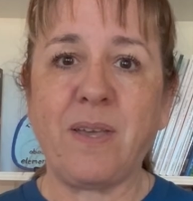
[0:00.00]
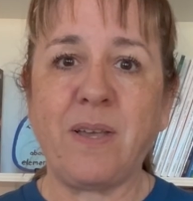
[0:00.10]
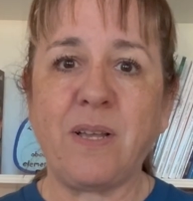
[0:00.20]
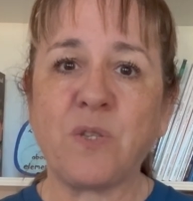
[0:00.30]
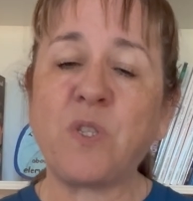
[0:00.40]

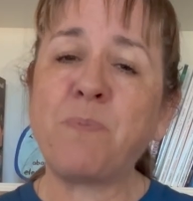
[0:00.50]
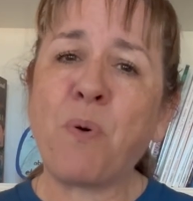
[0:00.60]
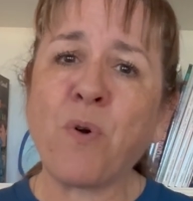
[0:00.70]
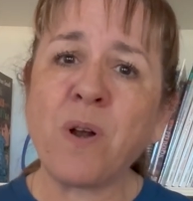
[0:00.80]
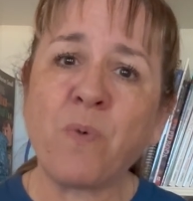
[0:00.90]
So it's
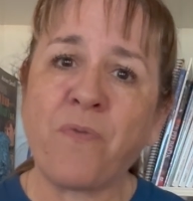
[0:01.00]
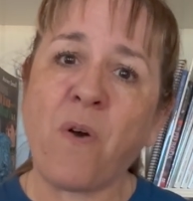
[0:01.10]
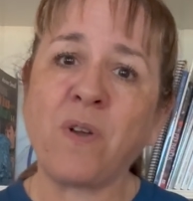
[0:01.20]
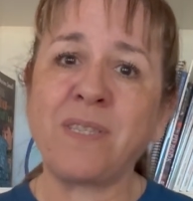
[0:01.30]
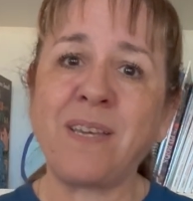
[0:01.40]
important we're
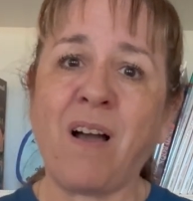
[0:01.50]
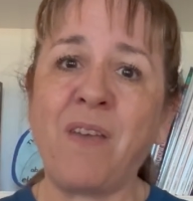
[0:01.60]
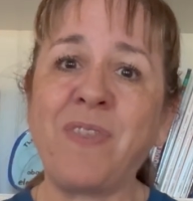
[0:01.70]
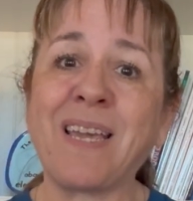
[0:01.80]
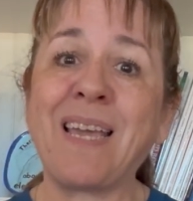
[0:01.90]
focusing
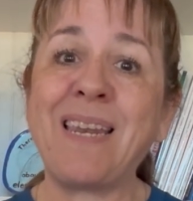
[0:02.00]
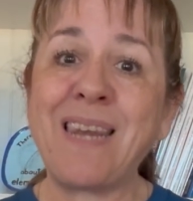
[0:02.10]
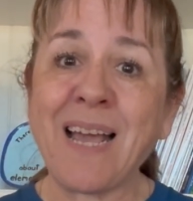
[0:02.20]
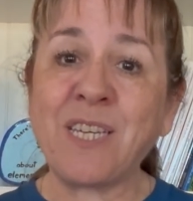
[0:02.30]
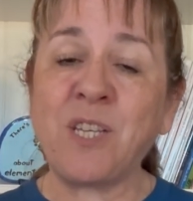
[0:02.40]
on the
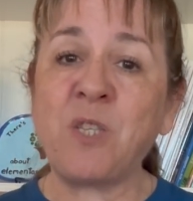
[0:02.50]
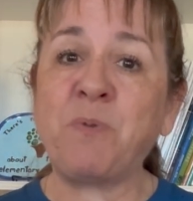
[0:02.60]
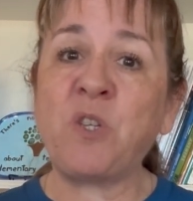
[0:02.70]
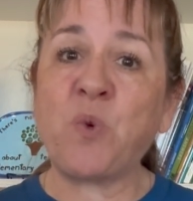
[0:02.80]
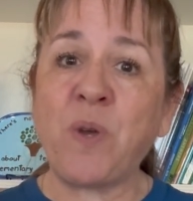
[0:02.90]
connections
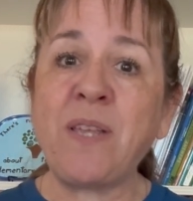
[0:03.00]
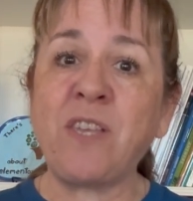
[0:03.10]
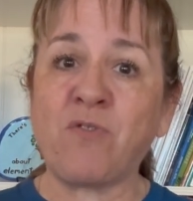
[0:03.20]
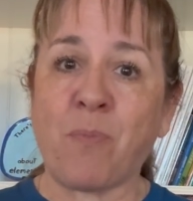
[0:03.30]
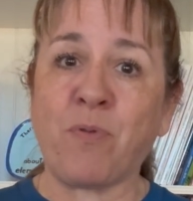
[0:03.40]
between
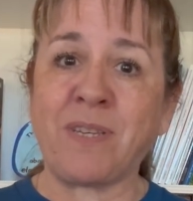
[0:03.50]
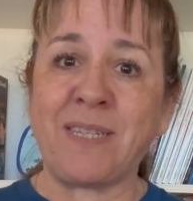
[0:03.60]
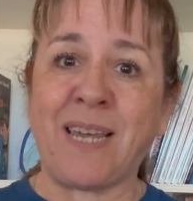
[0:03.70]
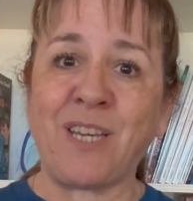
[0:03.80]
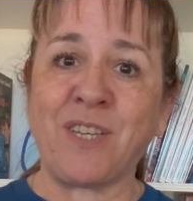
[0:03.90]
these
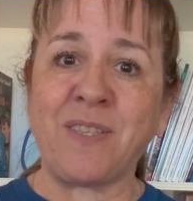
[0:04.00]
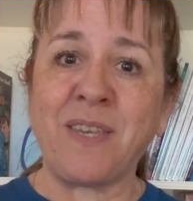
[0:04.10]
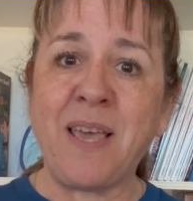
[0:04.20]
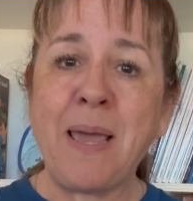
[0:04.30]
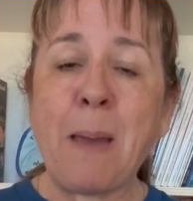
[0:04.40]
representations
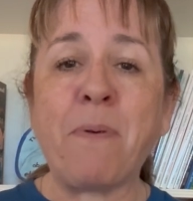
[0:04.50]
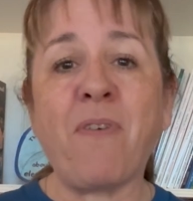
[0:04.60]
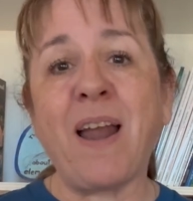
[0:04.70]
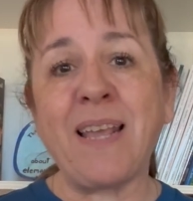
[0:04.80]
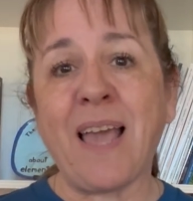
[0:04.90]
and
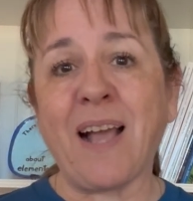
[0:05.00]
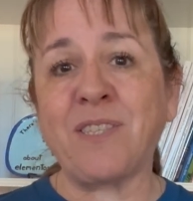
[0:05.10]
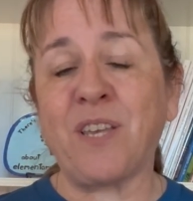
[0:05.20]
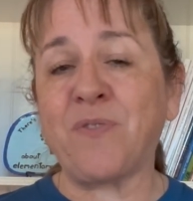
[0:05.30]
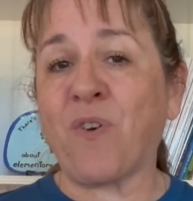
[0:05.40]
providing
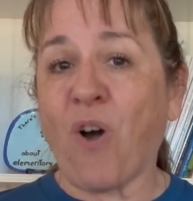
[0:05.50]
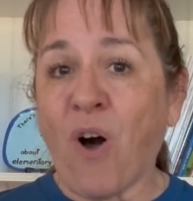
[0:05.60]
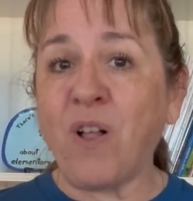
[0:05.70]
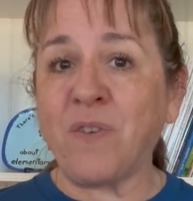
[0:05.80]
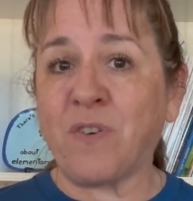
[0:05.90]
access for
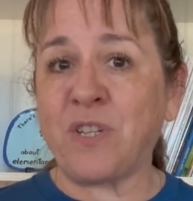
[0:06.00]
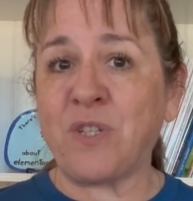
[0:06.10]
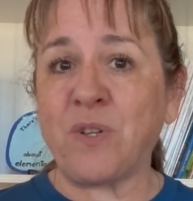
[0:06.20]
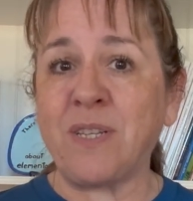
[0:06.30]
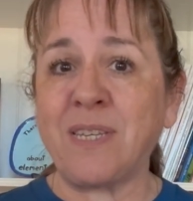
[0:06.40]
all of our
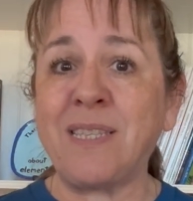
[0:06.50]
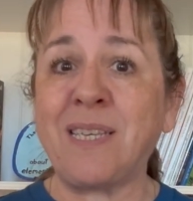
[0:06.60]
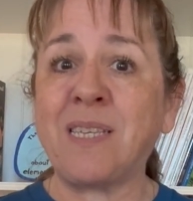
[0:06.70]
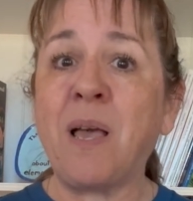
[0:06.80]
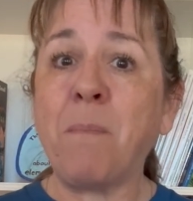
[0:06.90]
students in
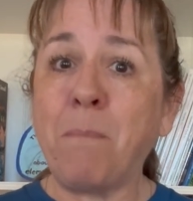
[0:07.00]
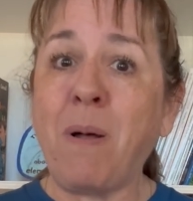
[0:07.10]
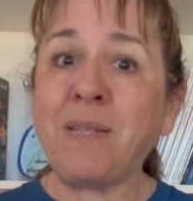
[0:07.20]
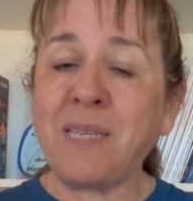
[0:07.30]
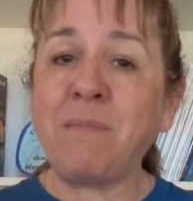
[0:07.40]
these
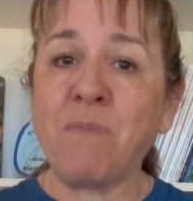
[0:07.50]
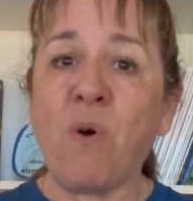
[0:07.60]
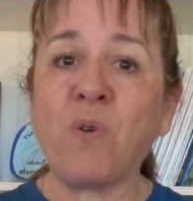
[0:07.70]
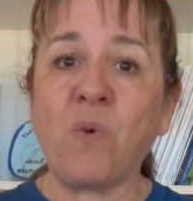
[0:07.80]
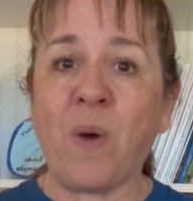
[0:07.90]

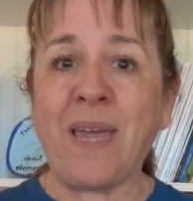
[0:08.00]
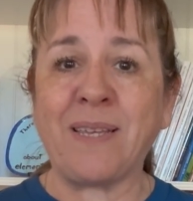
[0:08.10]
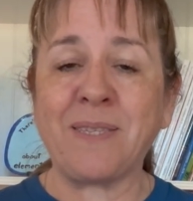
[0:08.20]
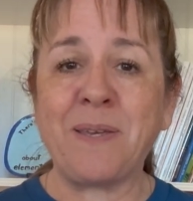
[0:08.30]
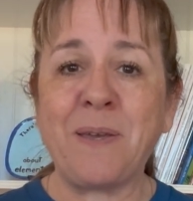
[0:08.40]
multimodal ways.